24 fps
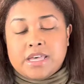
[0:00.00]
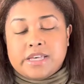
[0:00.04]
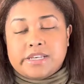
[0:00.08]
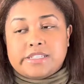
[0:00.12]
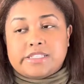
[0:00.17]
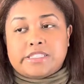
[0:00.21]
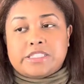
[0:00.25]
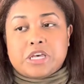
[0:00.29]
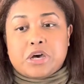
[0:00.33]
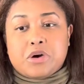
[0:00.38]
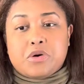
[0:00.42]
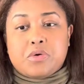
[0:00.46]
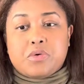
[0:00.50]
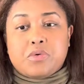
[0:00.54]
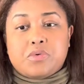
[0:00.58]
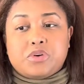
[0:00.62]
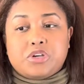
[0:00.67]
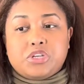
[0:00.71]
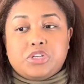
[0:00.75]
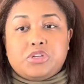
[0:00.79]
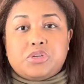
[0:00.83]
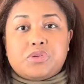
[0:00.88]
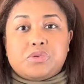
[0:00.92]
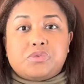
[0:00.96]
So,
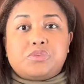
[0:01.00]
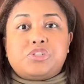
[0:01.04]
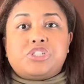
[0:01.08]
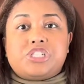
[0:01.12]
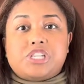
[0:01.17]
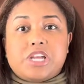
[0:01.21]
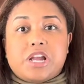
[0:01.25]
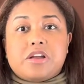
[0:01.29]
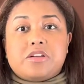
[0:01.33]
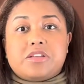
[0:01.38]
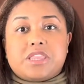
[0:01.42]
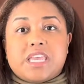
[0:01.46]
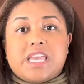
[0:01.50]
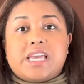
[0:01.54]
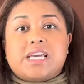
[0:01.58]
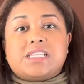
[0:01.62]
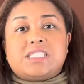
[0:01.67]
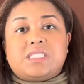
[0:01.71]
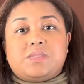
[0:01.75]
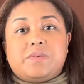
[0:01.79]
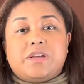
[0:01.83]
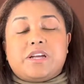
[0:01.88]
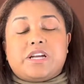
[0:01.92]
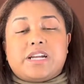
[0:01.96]
you share the
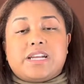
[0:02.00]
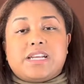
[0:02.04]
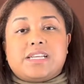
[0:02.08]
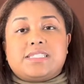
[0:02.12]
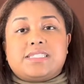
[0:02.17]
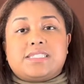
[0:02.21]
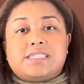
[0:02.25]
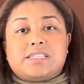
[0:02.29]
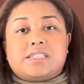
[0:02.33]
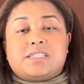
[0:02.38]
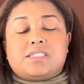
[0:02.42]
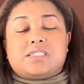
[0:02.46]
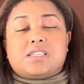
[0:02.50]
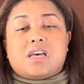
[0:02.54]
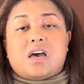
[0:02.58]
experiences